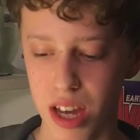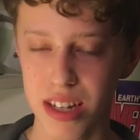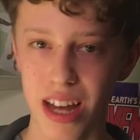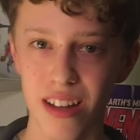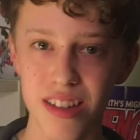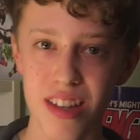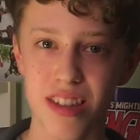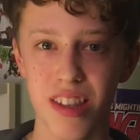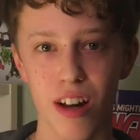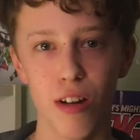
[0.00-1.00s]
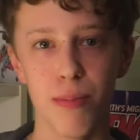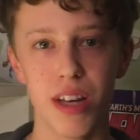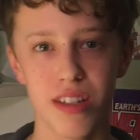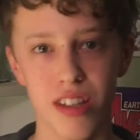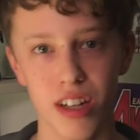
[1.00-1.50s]
He tells his
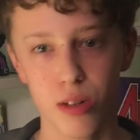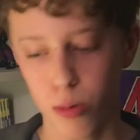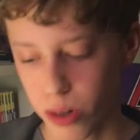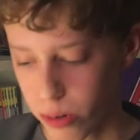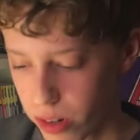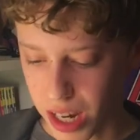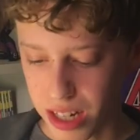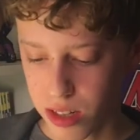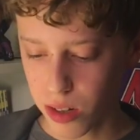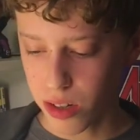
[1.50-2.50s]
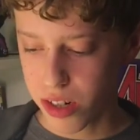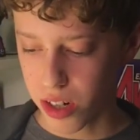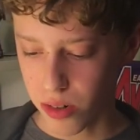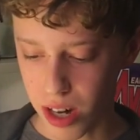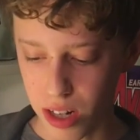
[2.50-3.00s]
therapist that, quote, I told
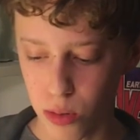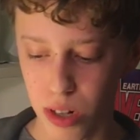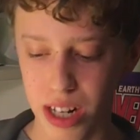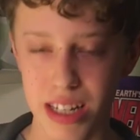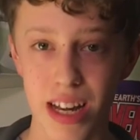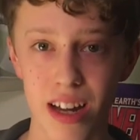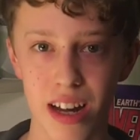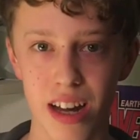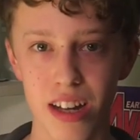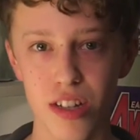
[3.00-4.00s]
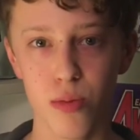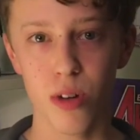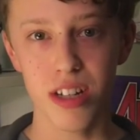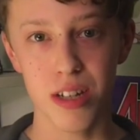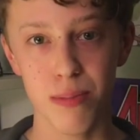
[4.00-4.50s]
you, I don't want to die, I just
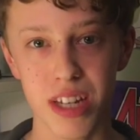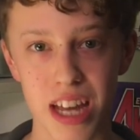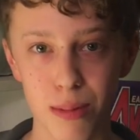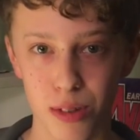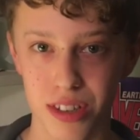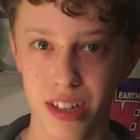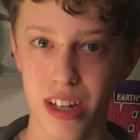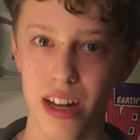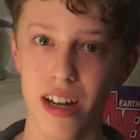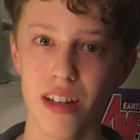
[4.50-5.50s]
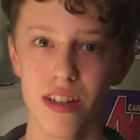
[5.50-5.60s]
want to be able to die.